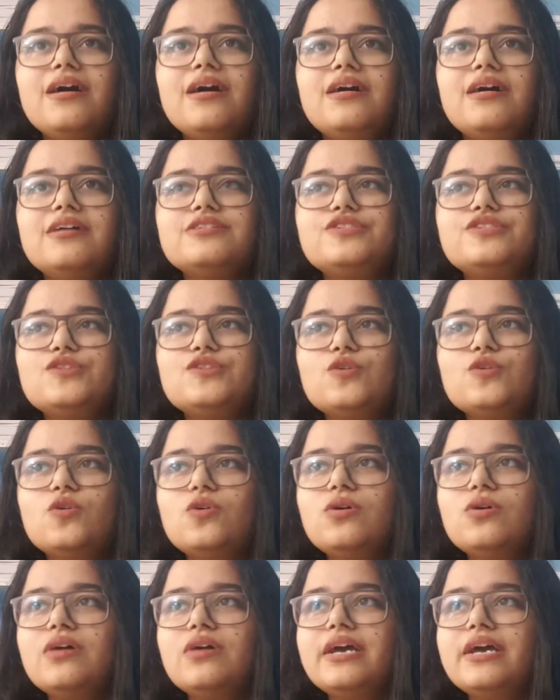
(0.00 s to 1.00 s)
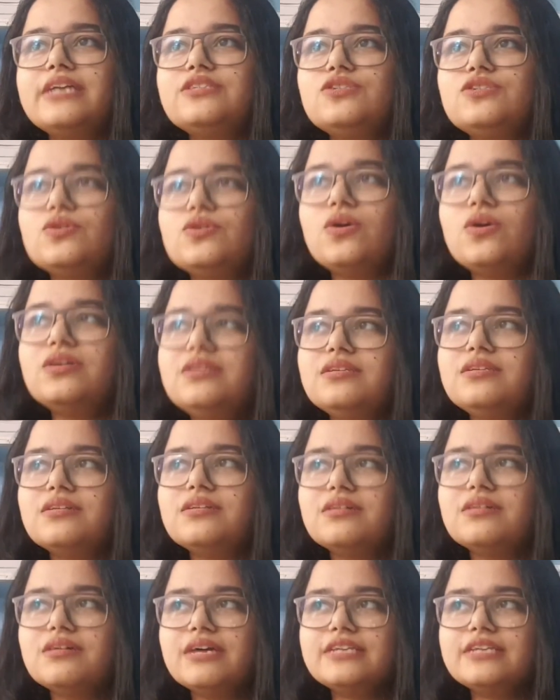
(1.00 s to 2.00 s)
So it's not
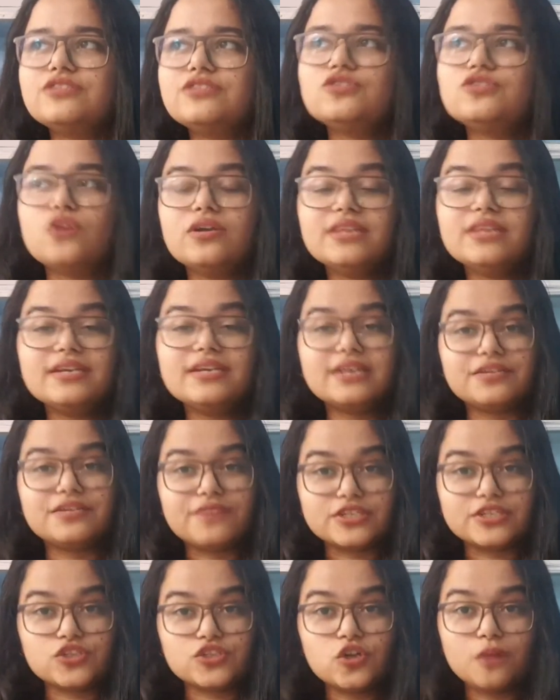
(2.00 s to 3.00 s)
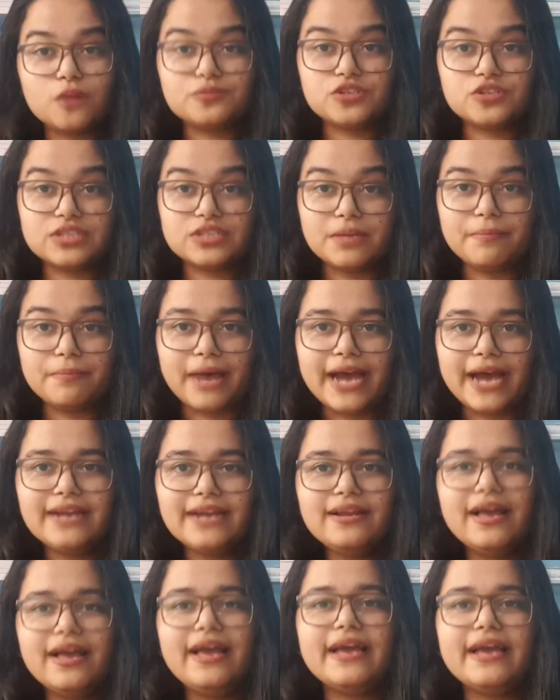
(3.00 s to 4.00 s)
that conventional options are
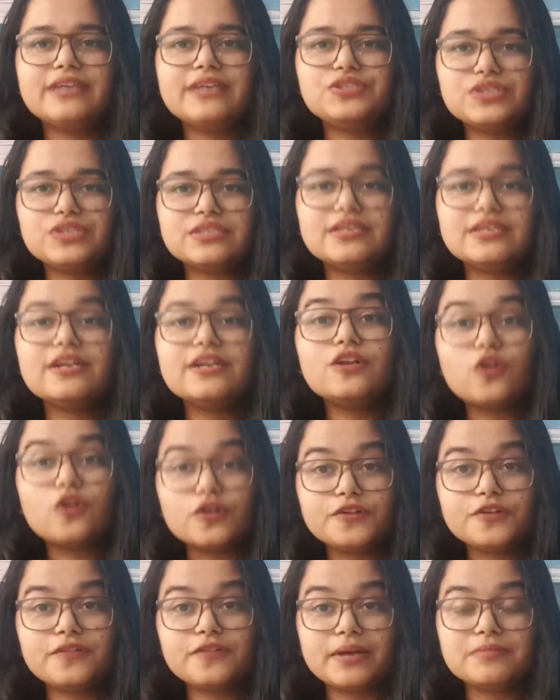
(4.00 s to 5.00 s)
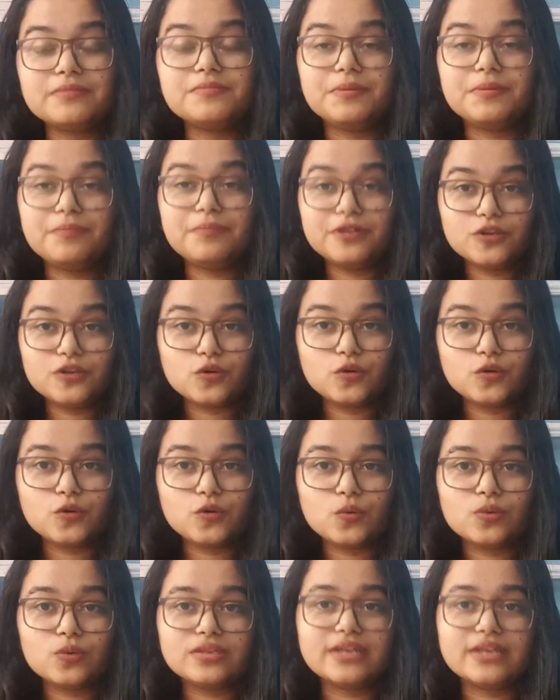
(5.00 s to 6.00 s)
bad. It's just that a lot of times people don't
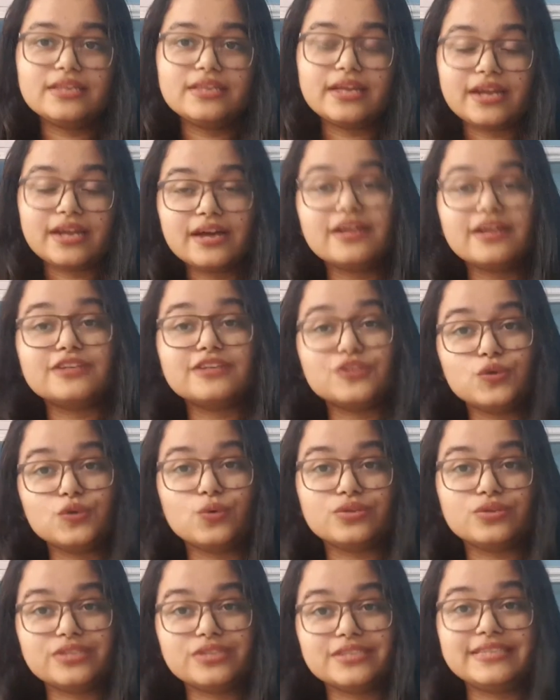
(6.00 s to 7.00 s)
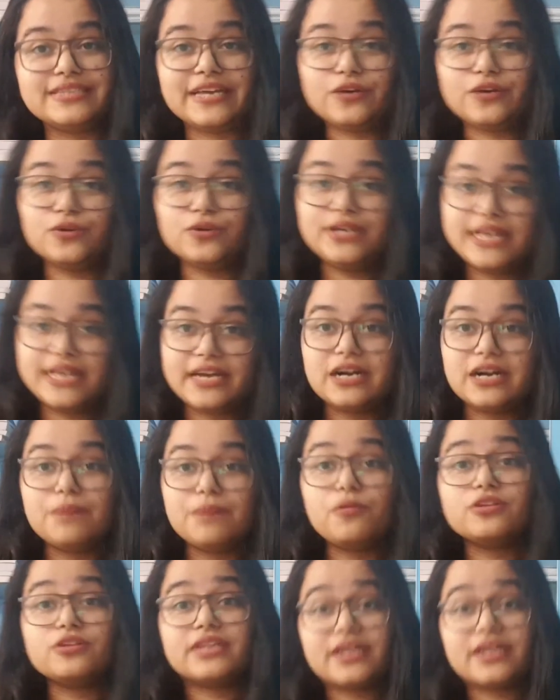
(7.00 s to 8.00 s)
know that there are other courses they could take
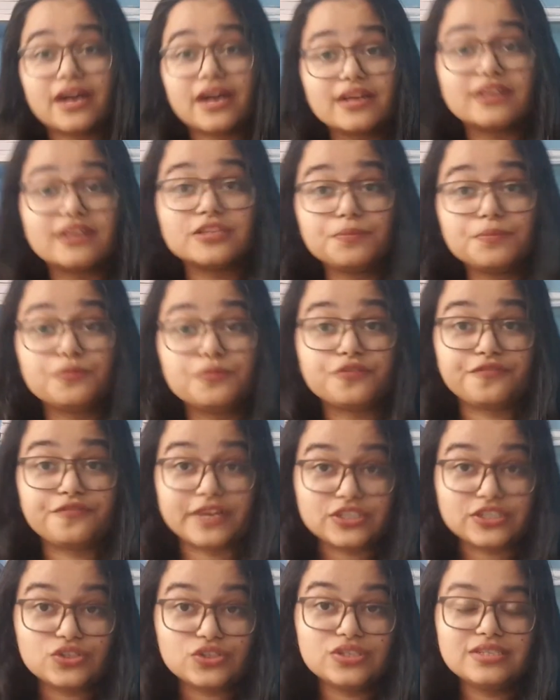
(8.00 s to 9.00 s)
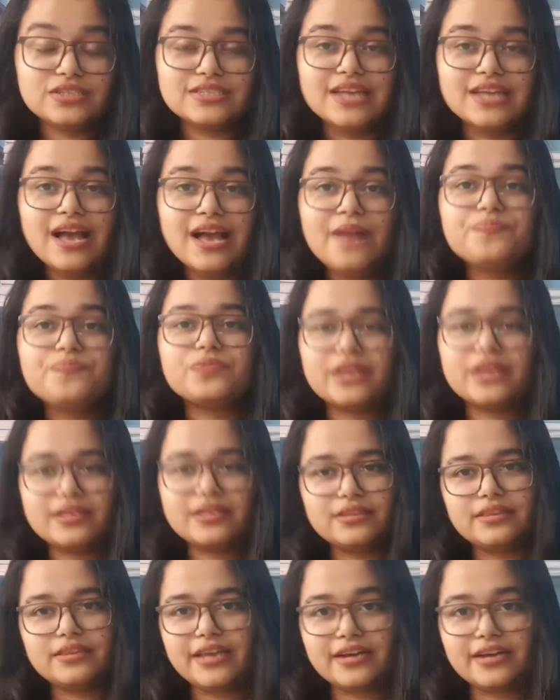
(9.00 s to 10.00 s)
up, or there are other professions
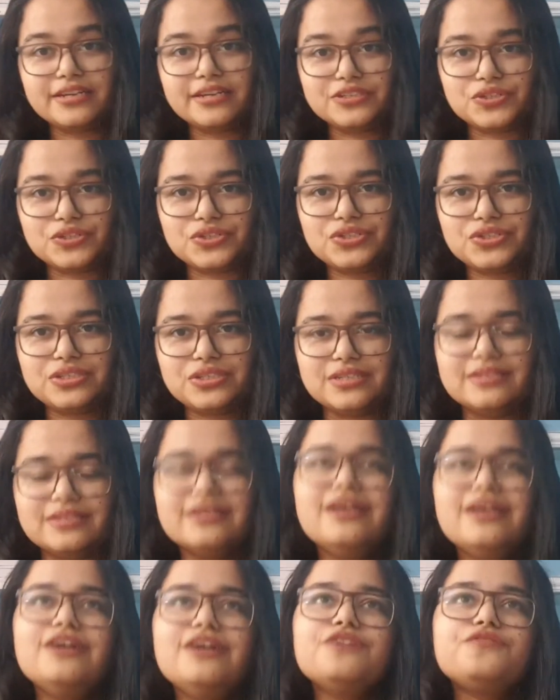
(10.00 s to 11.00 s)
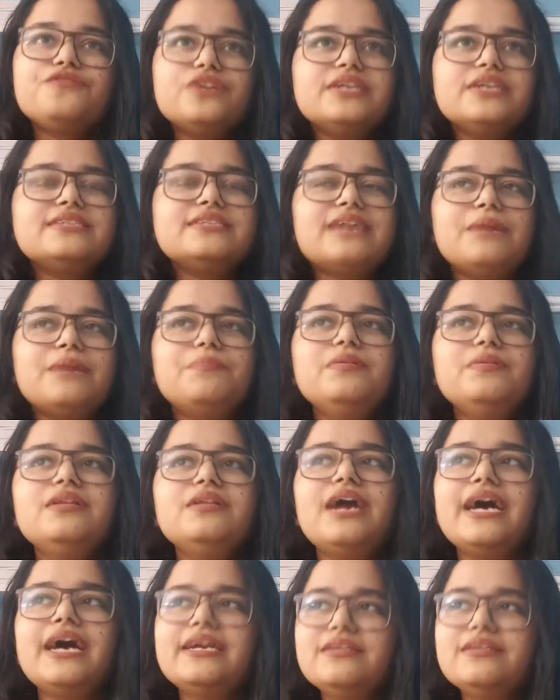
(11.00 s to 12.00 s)
that they are interested in. For
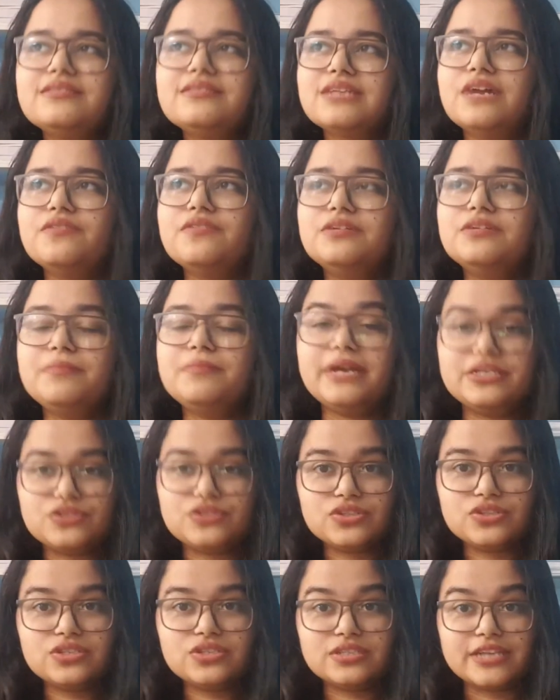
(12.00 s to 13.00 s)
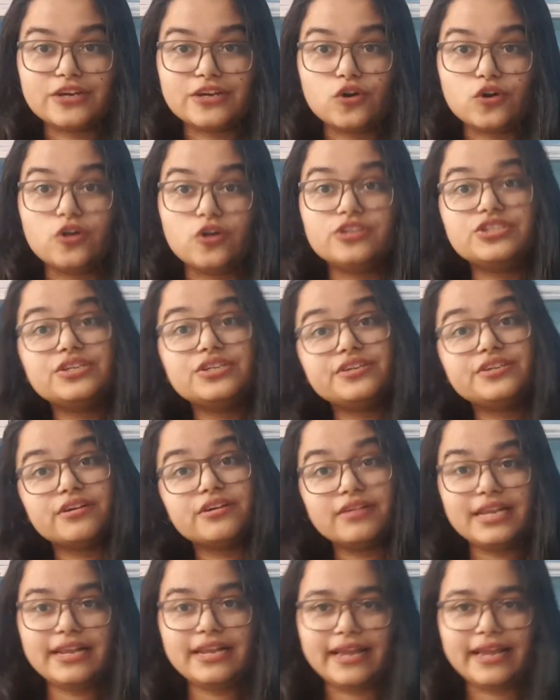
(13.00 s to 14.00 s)
example, I discovered my interest in psychology
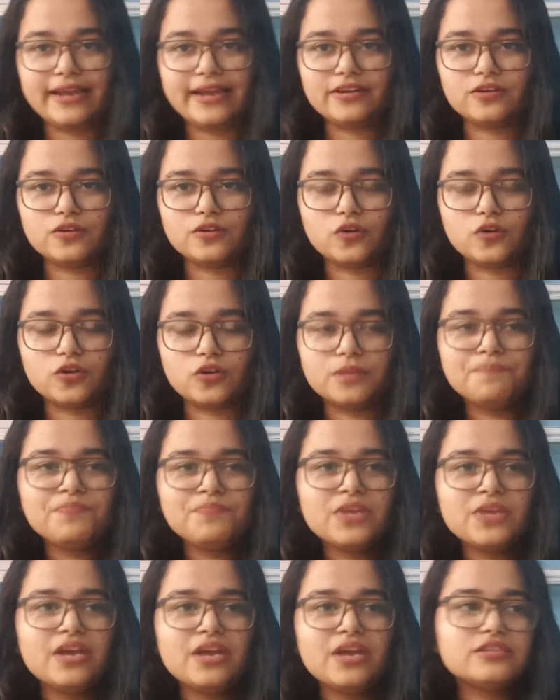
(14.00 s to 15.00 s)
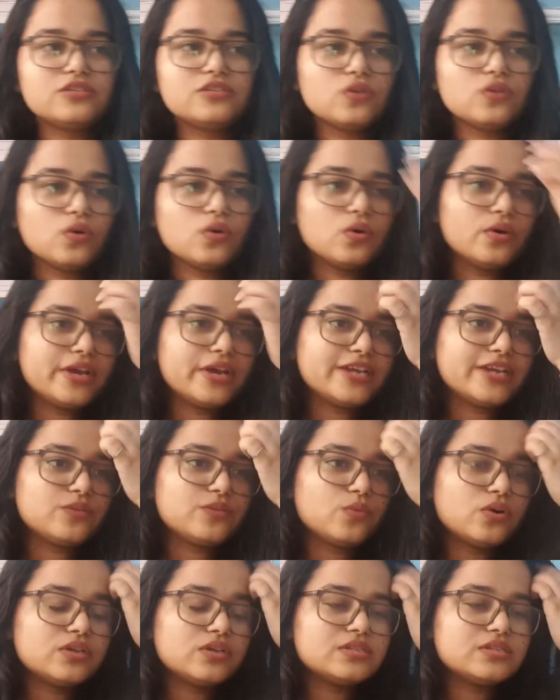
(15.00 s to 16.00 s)
really later on. So
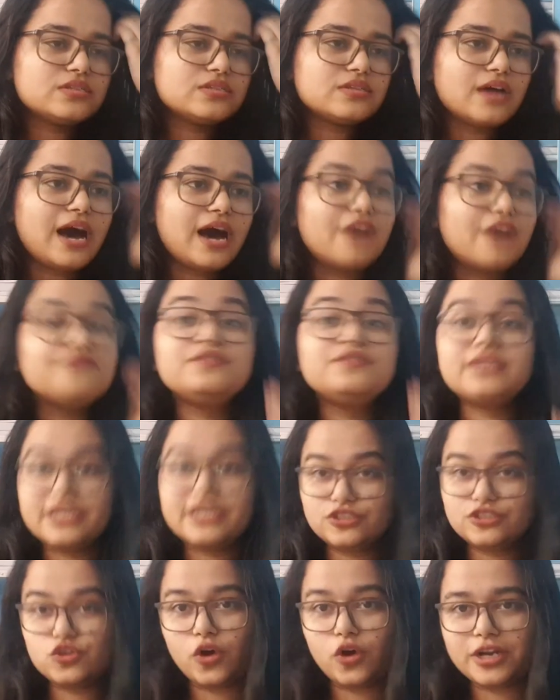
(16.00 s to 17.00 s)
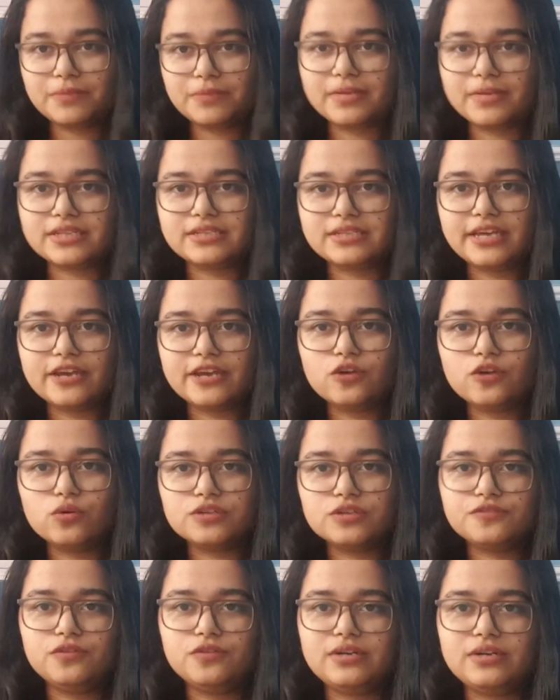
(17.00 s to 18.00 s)
it was after I joined my CA
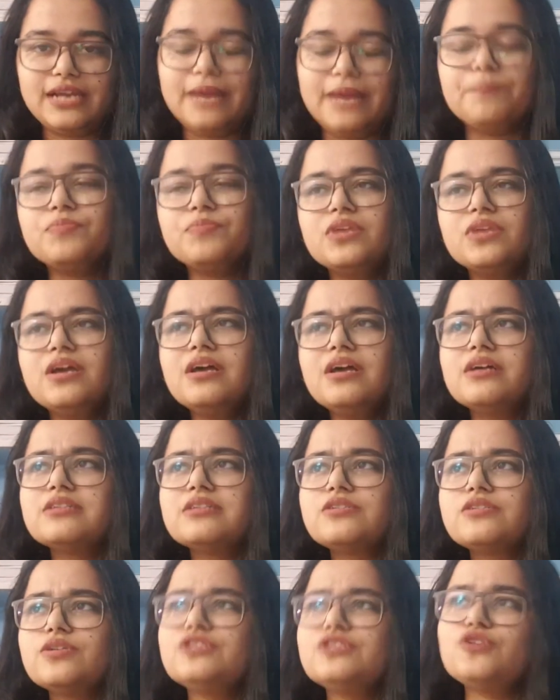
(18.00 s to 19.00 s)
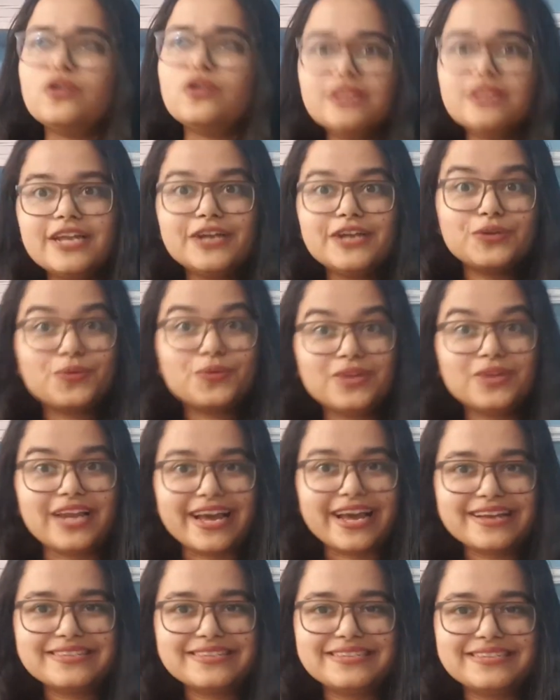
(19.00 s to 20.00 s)
course full time. So it's not that I don't
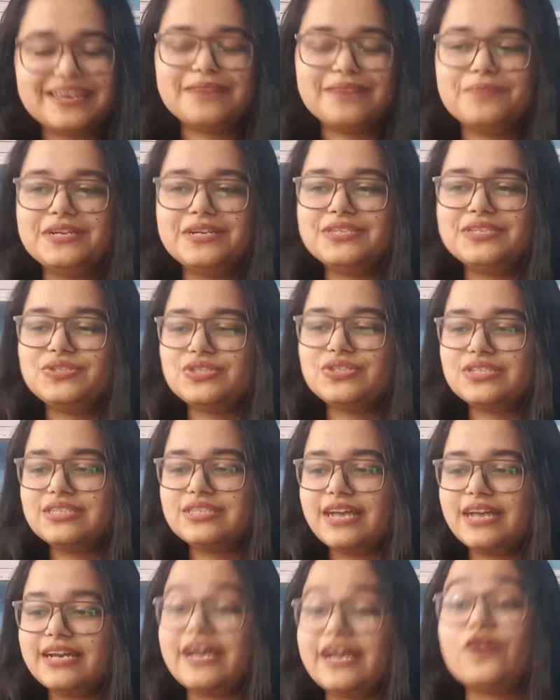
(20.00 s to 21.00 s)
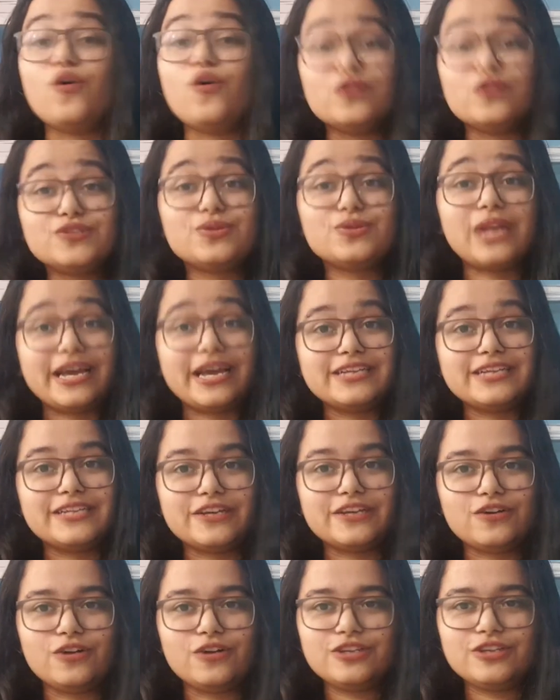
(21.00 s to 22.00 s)
like CA, but it's just that I also like
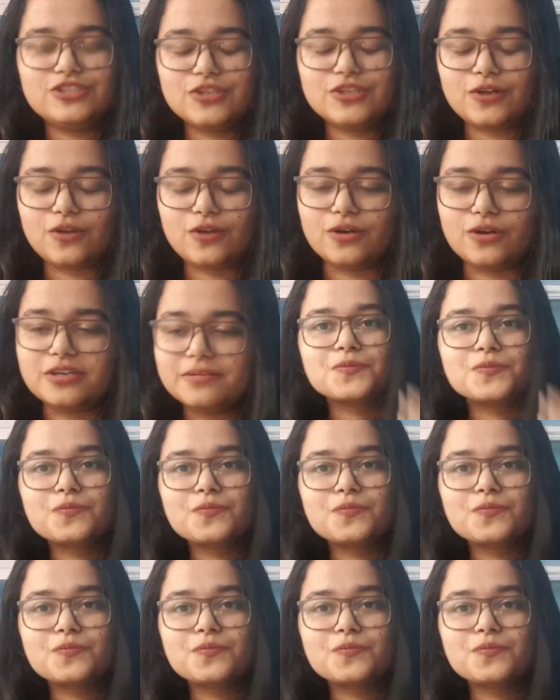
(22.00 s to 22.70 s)
psychology a lot.